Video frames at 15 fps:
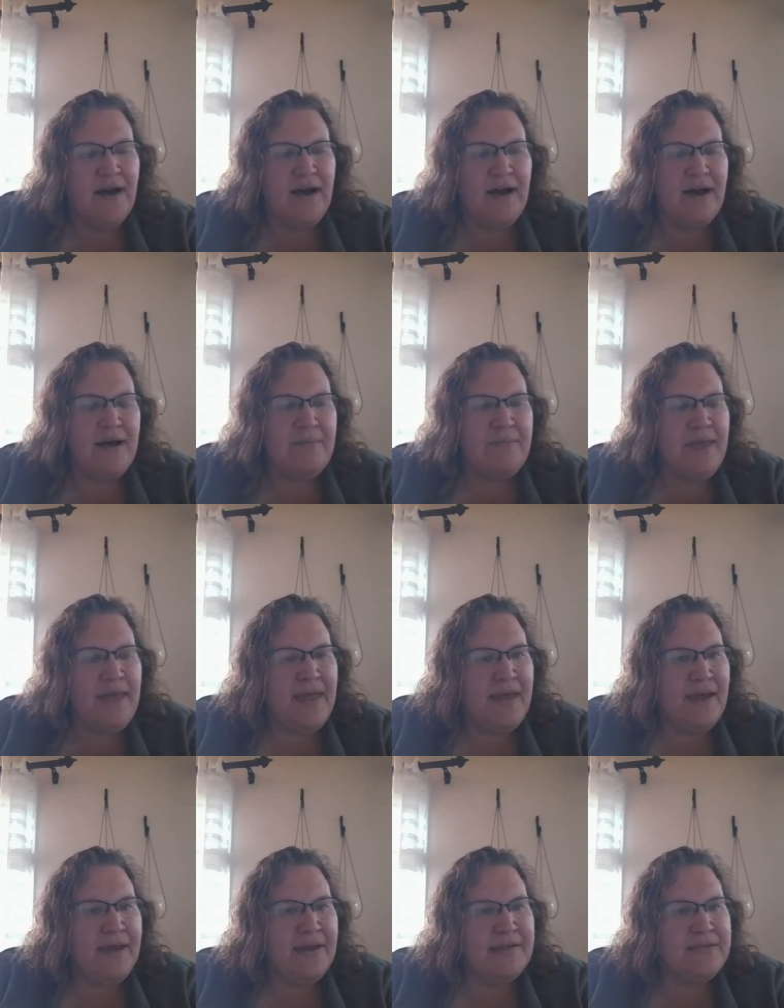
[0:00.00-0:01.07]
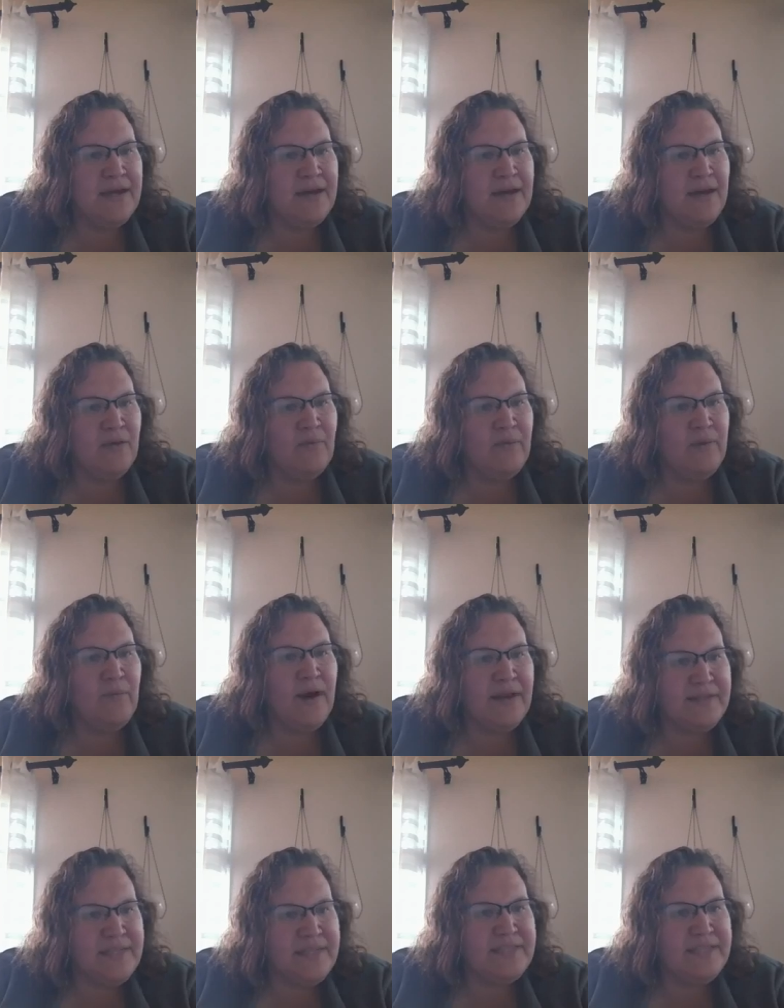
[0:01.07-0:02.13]
Um, and uh, we
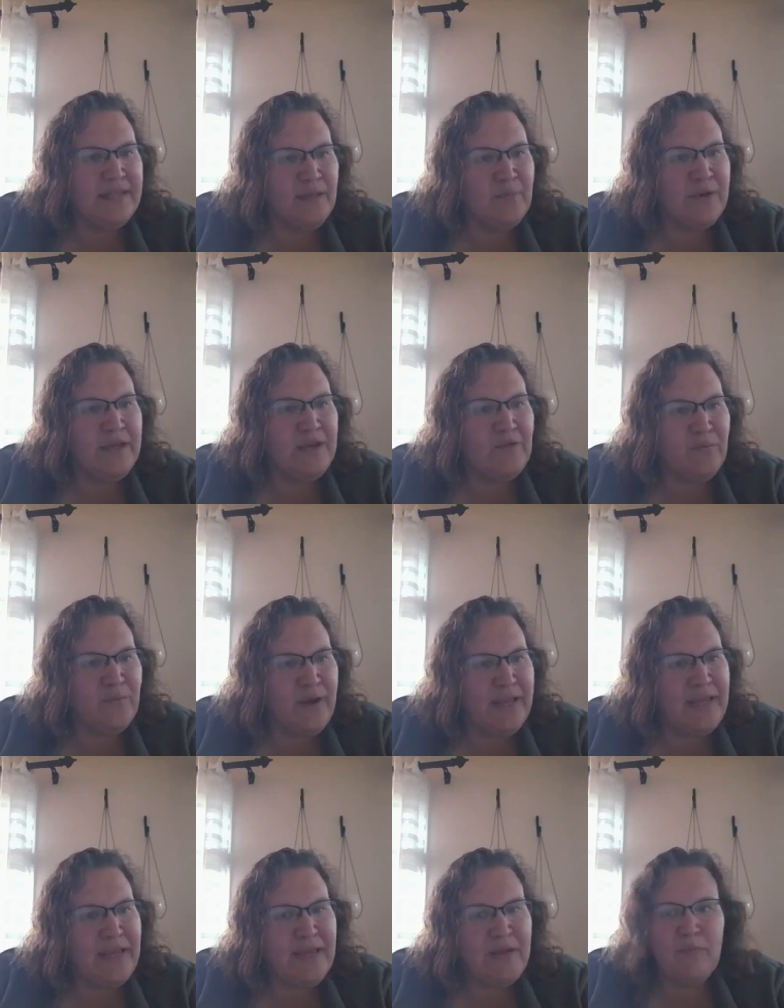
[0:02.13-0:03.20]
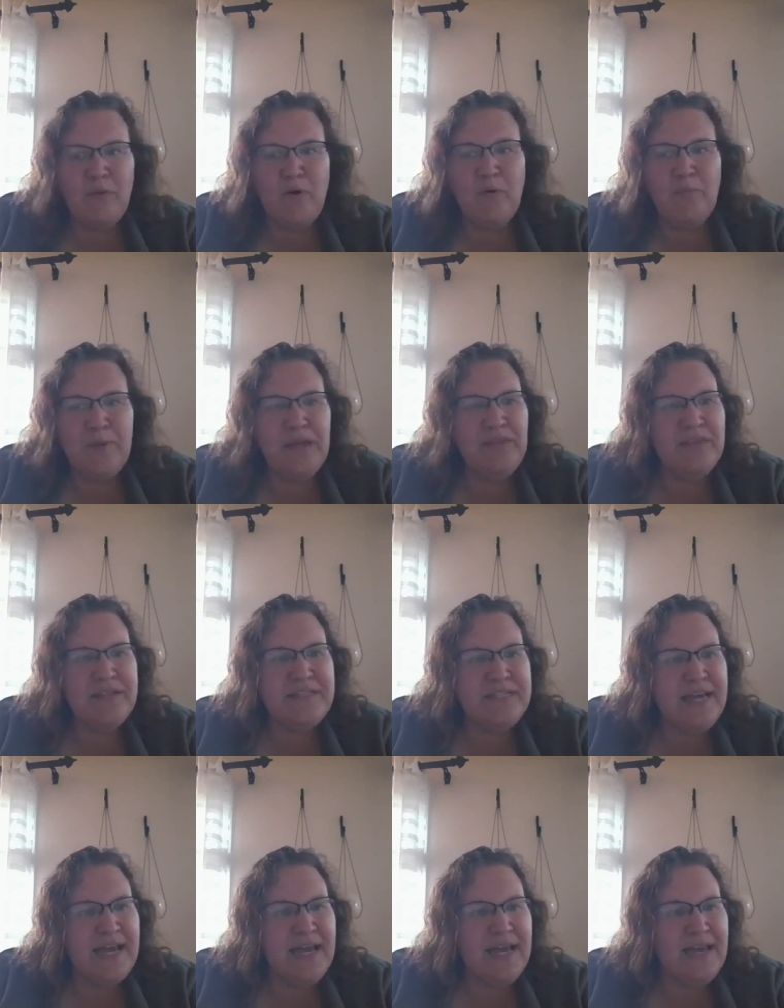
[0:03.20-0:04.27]
want to celebrate you right. It won't be the
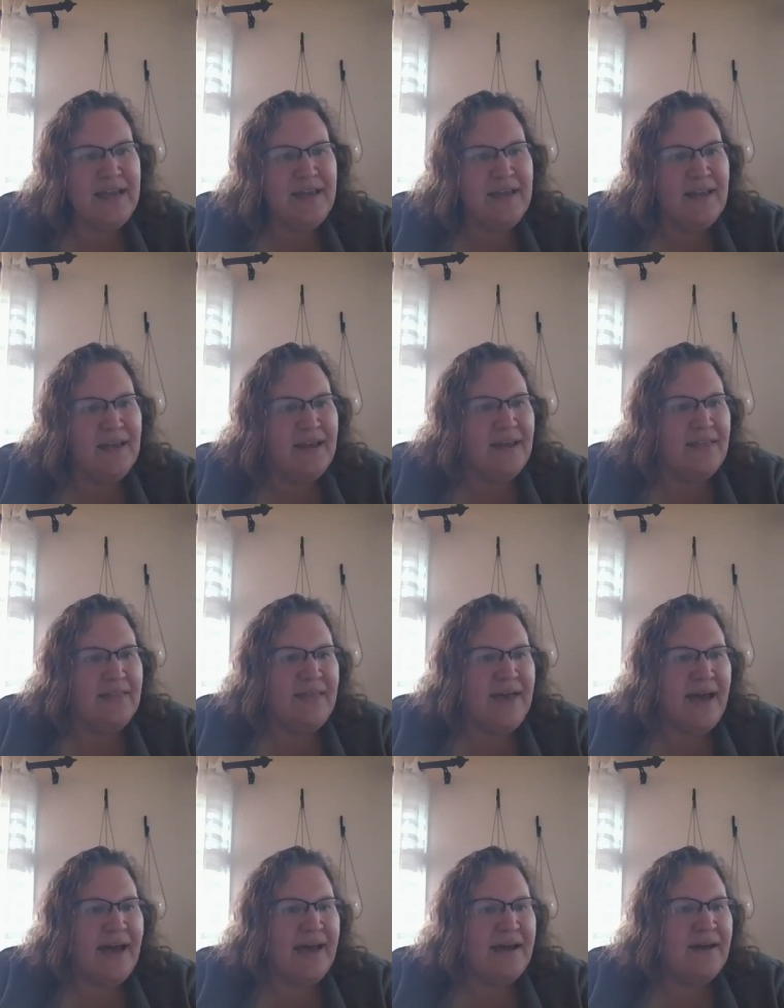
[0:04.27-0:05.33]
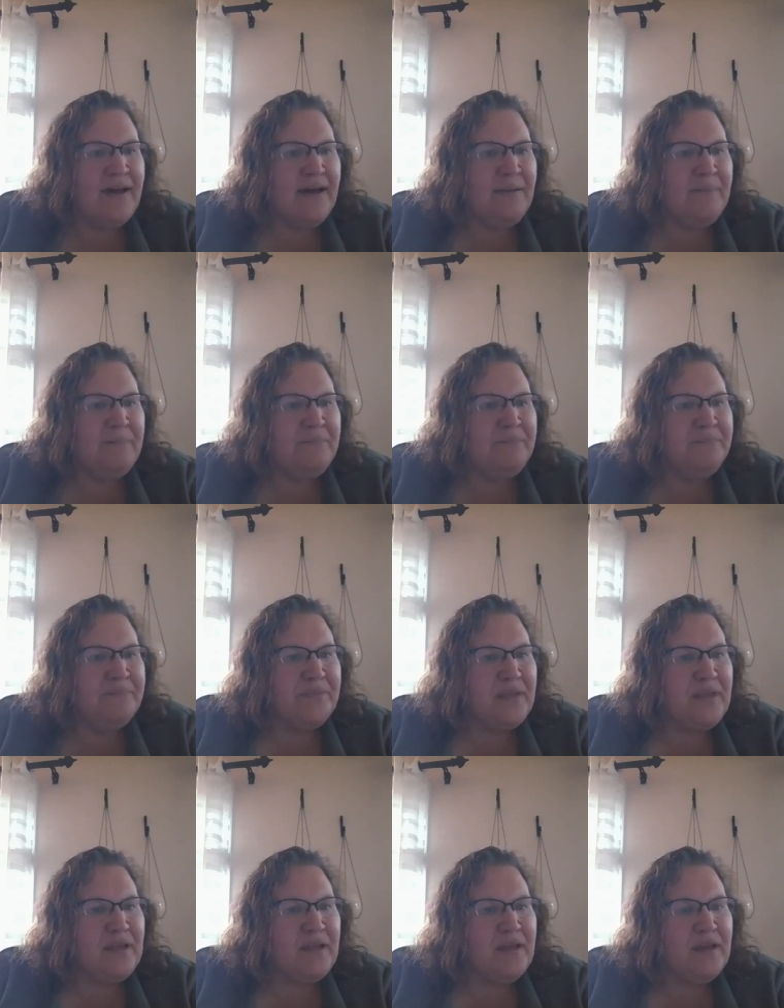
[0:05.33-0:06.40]
day that, um,
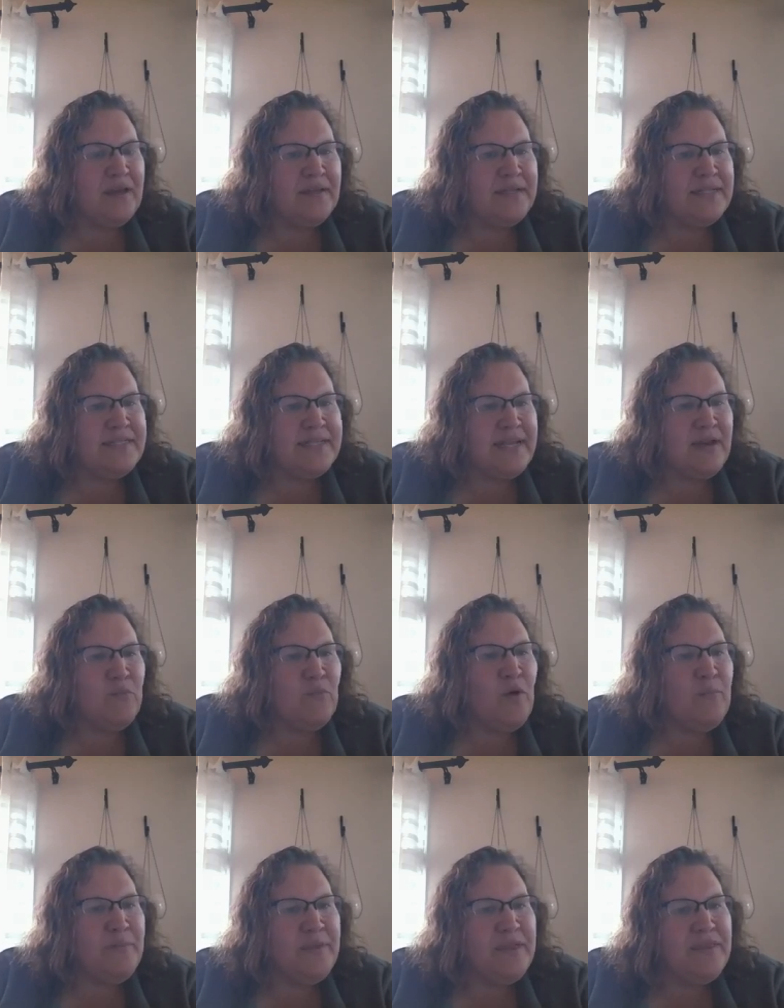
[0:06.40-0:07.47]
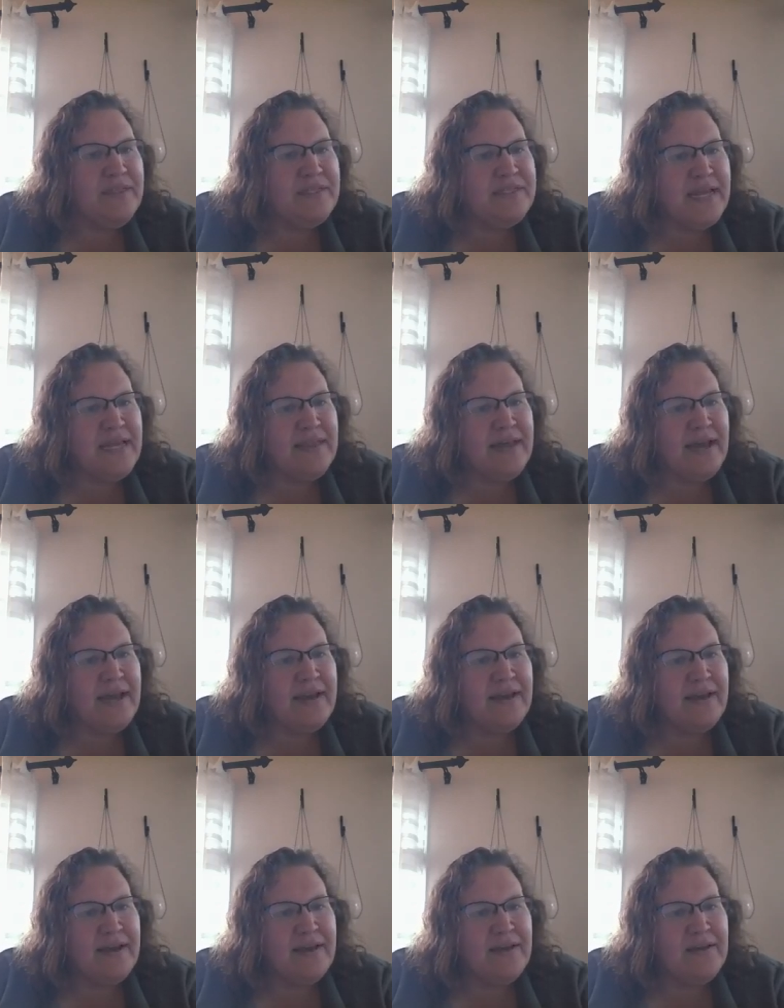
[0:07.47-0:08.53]
uh, let's see, it won't be the day that
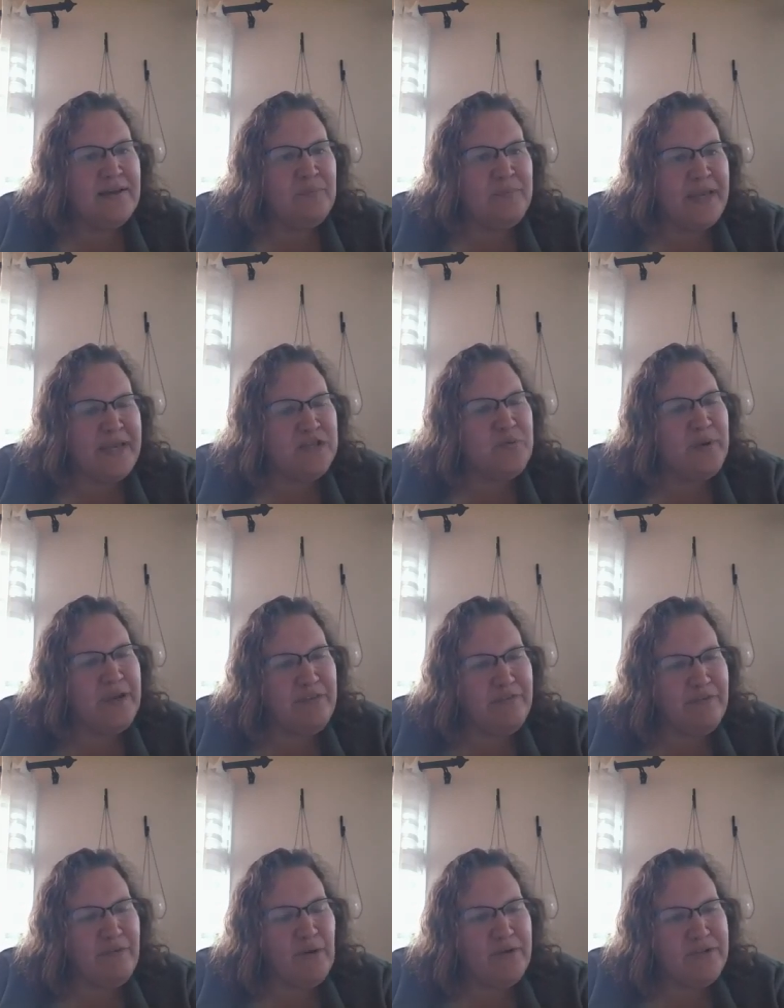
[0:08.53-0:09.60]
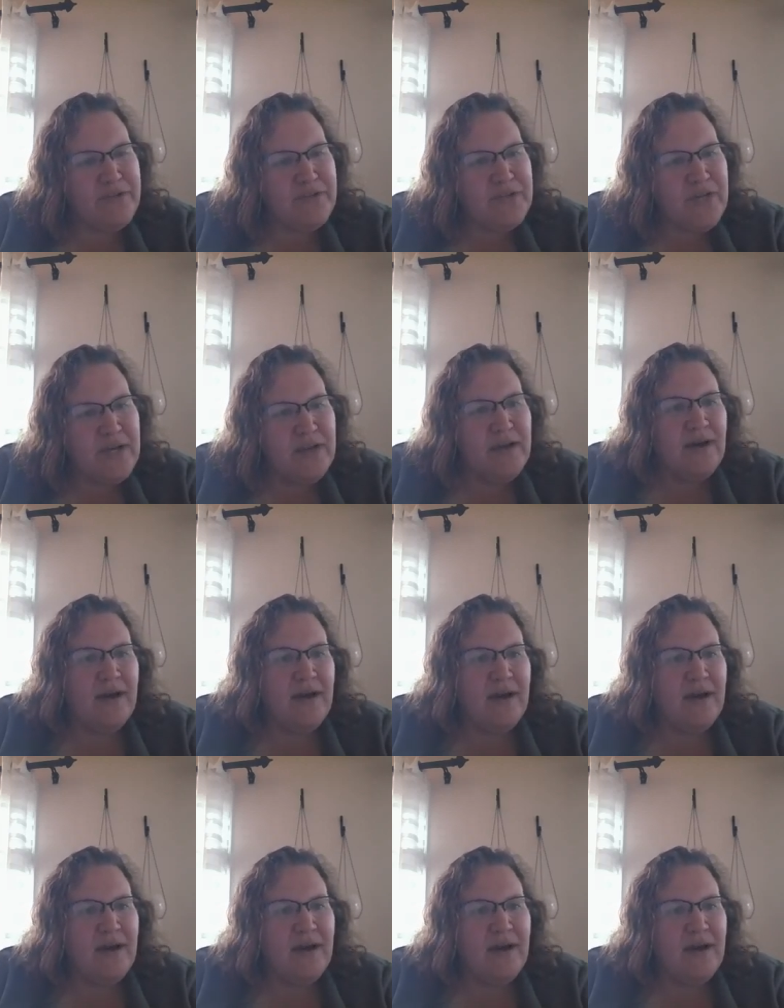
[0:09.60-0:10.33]
uh, May 21st